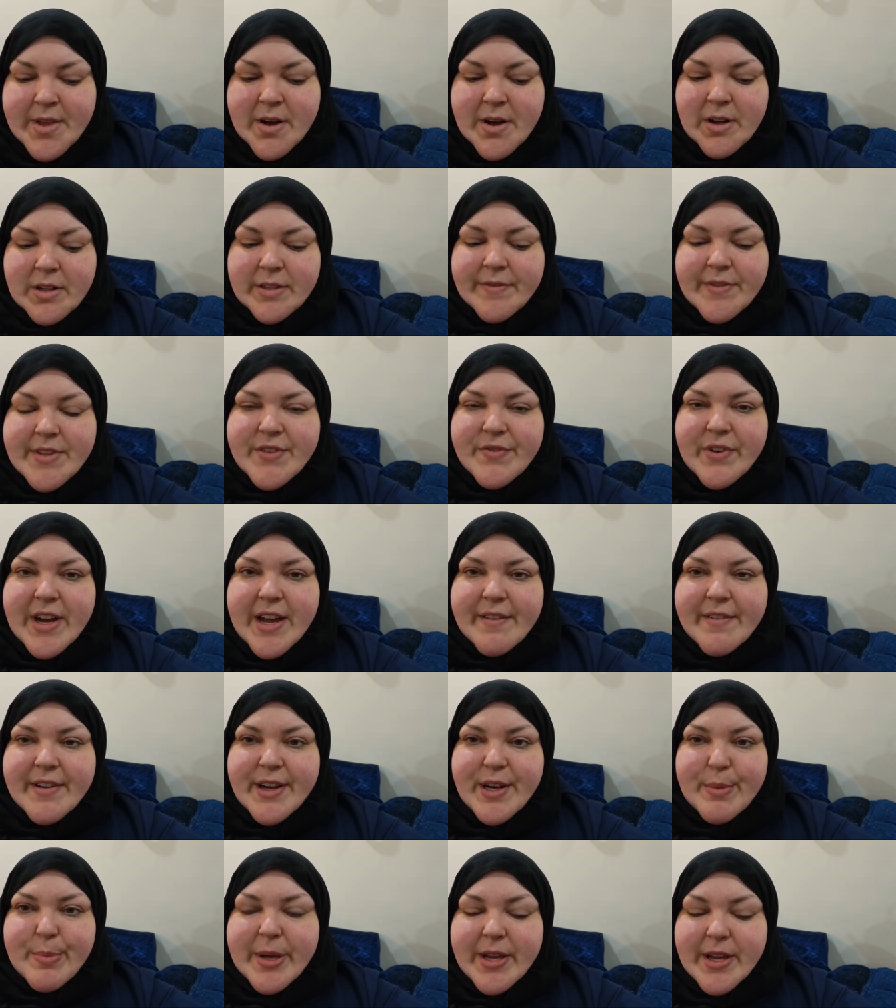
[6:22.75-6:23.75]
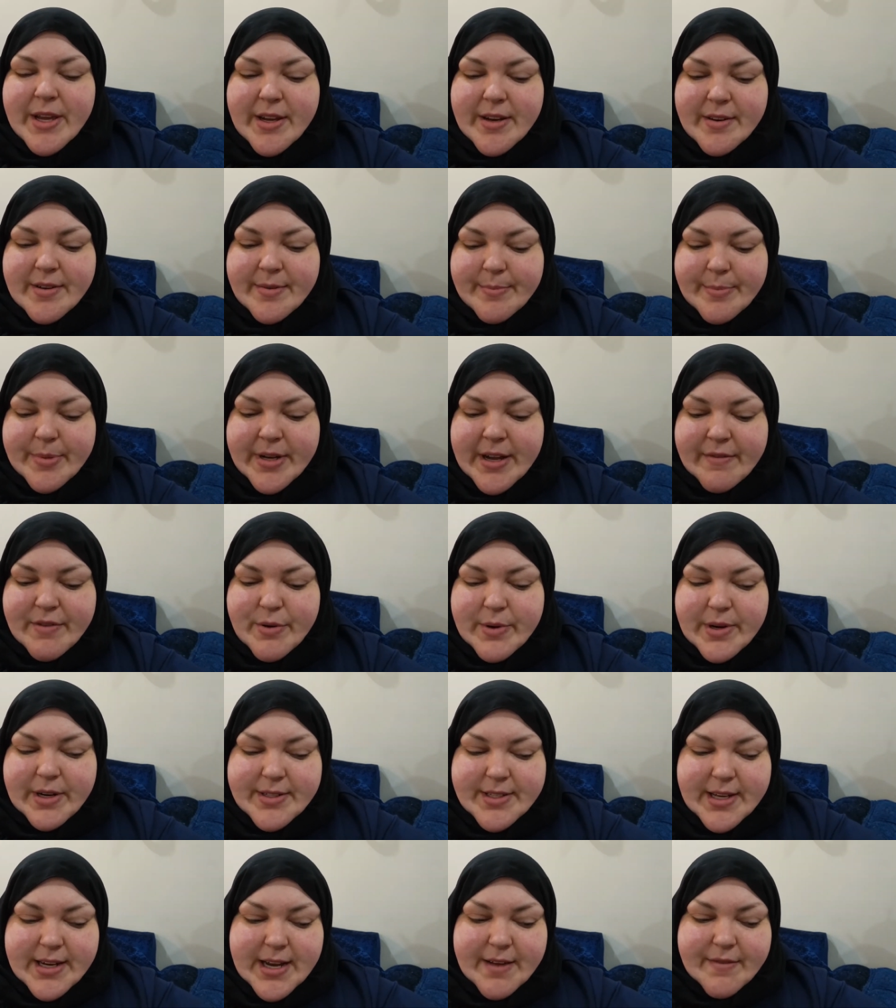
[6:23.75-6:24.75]
All of this for having an opinion, but everyone
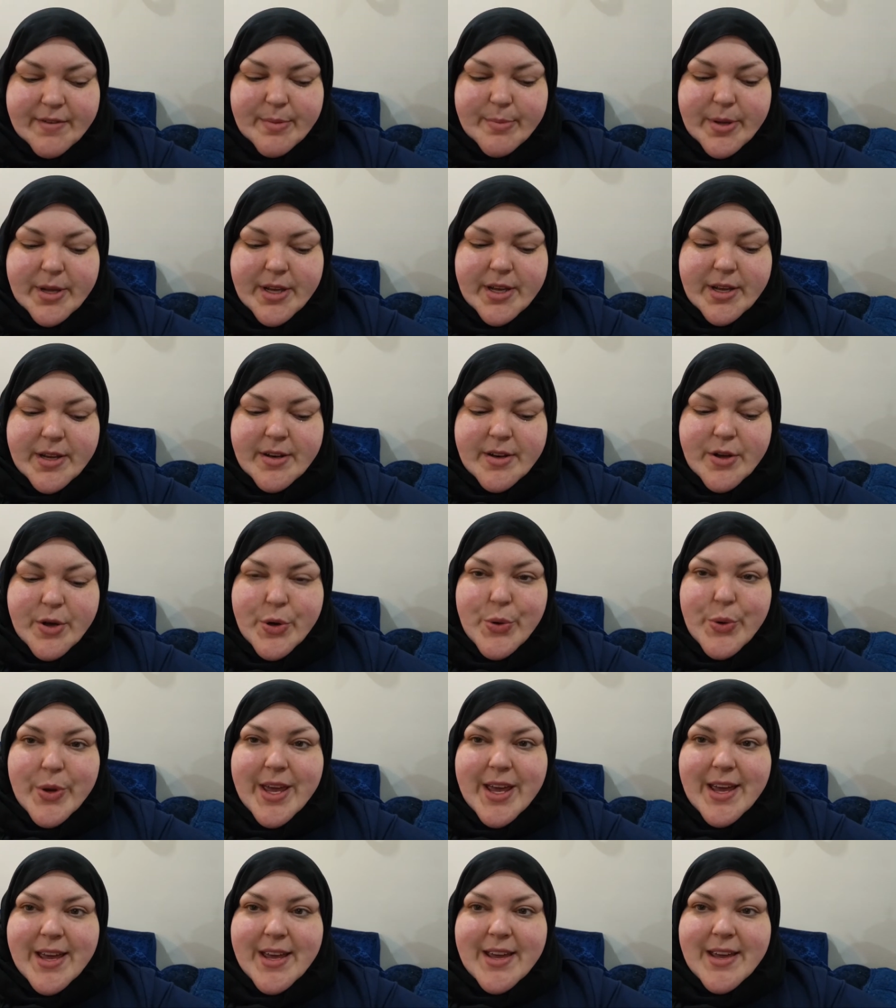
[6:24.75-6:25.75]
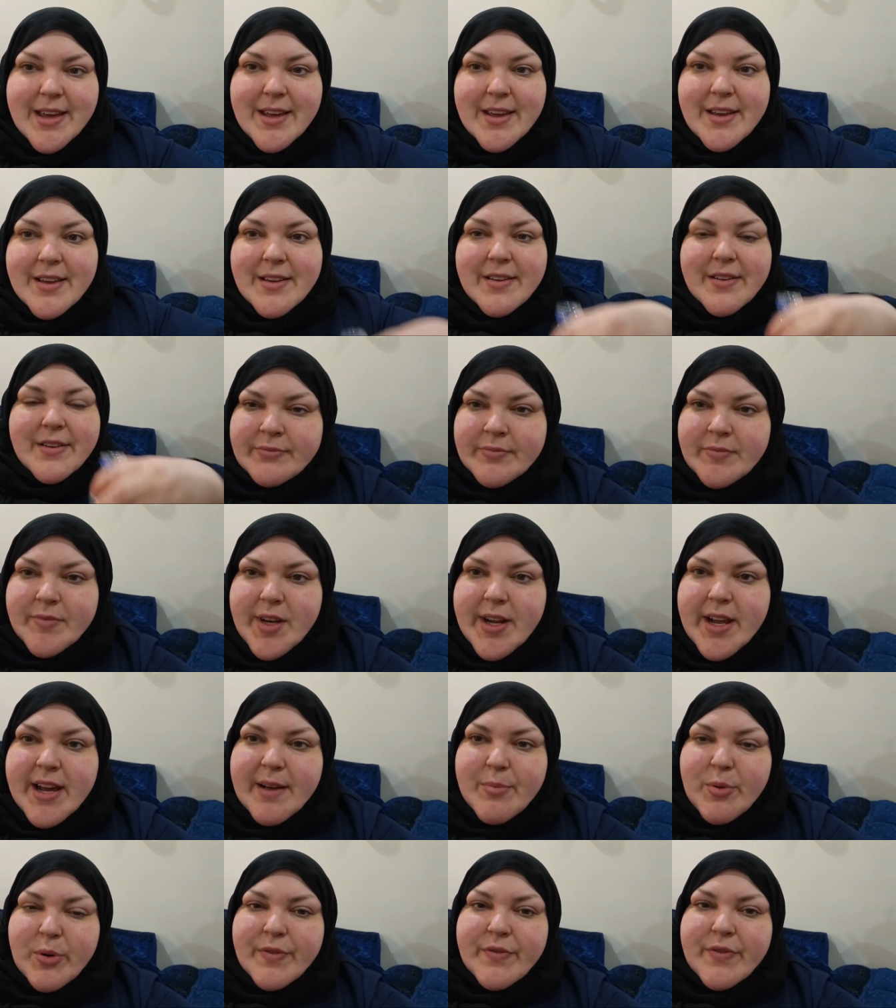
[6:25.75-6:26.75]
else can have an opinion. Okay.
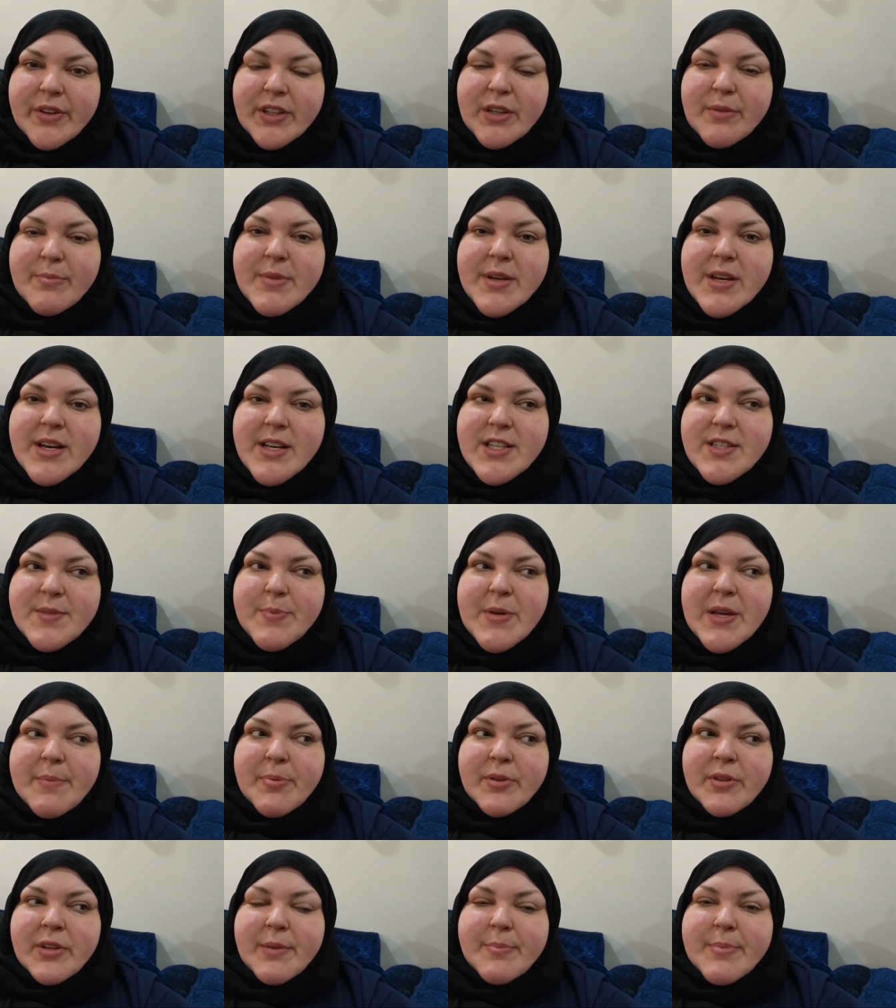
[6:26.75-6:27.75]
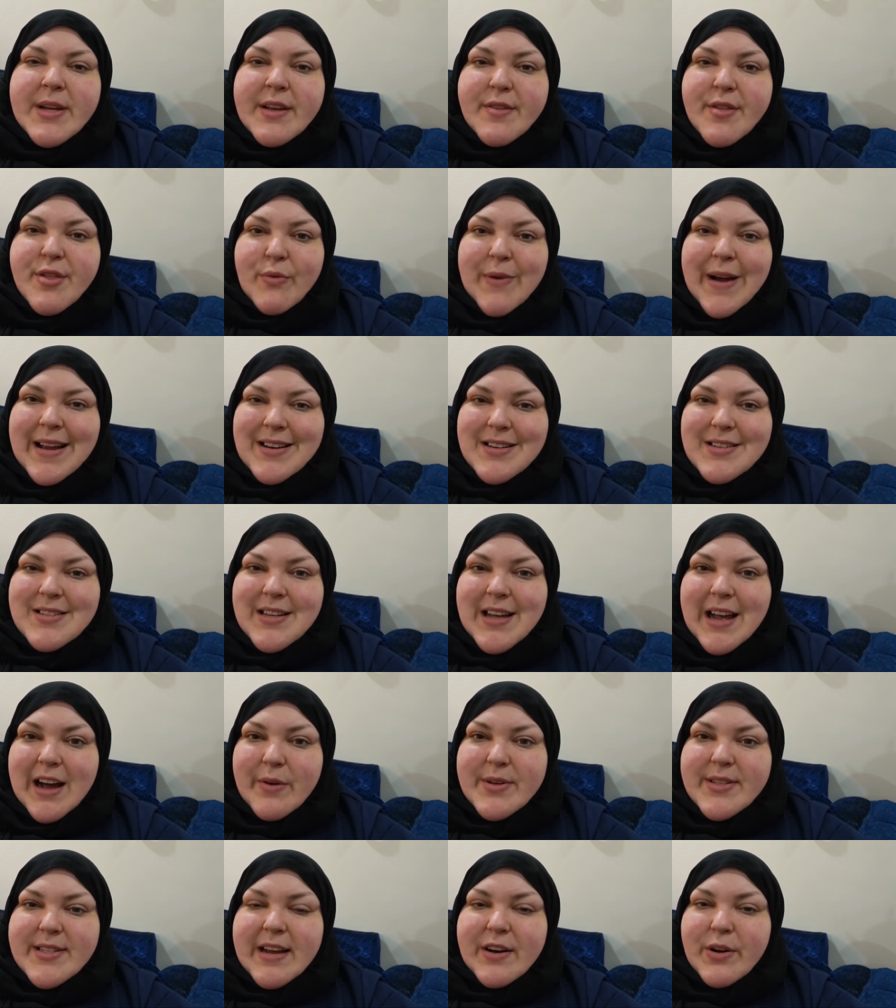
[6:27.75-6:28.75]
Yeah, born villain, because people are being threatened.
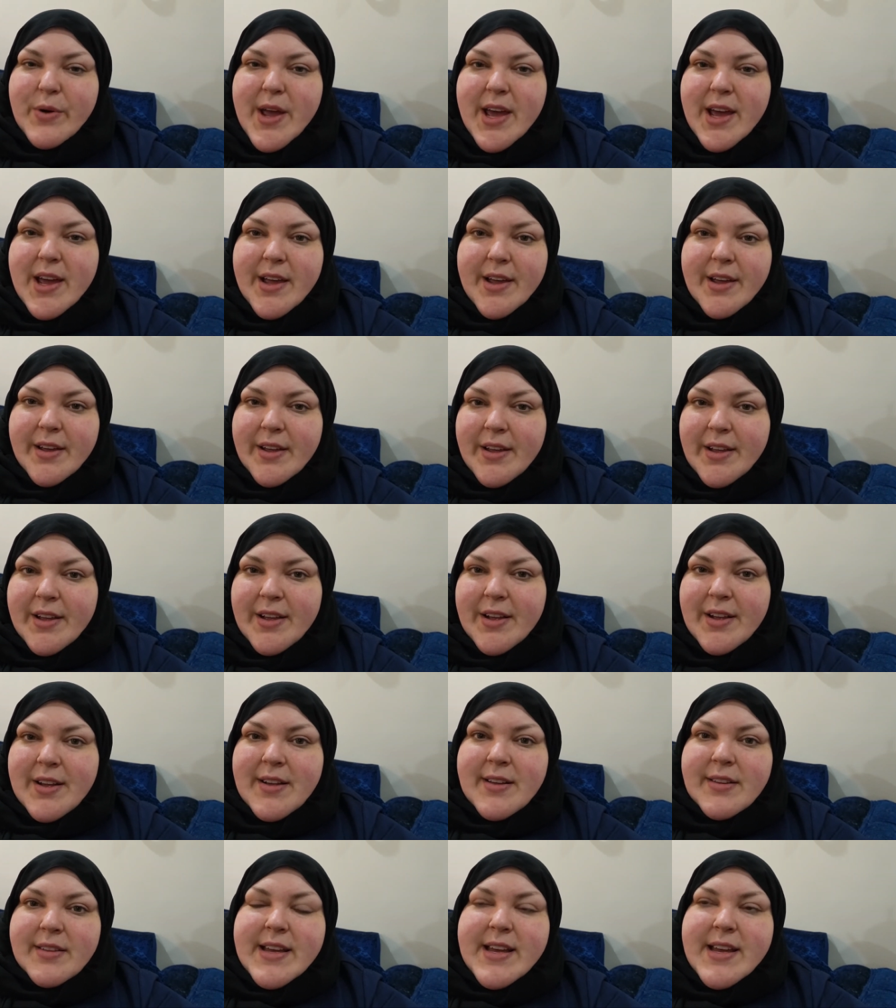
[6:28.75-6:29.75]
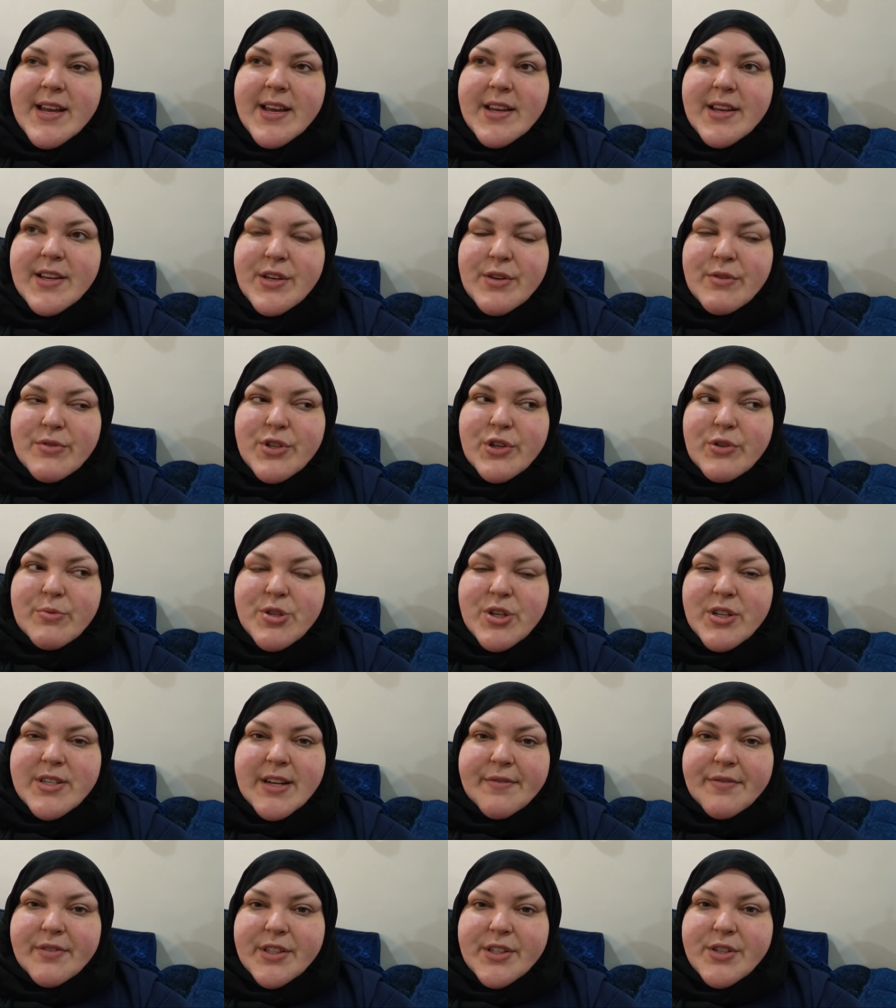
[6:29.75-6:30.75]
How is that okay? Like, YouTube
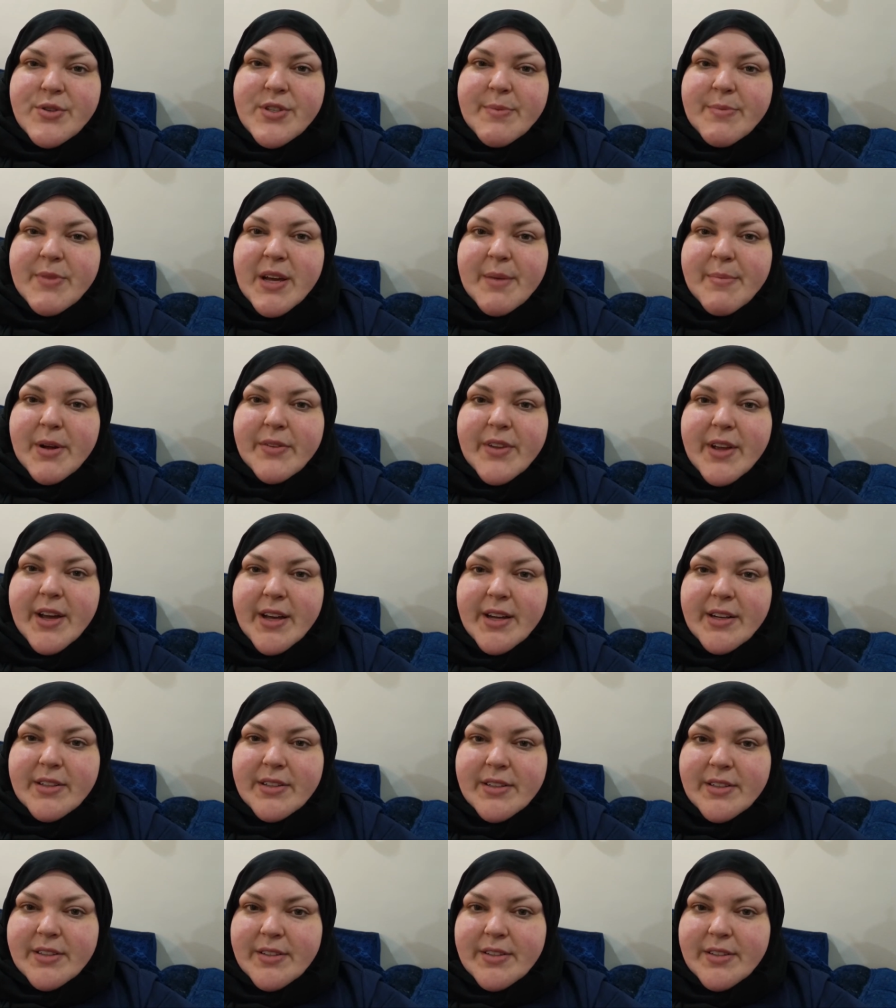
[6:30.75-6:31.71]
should definitely do something about that.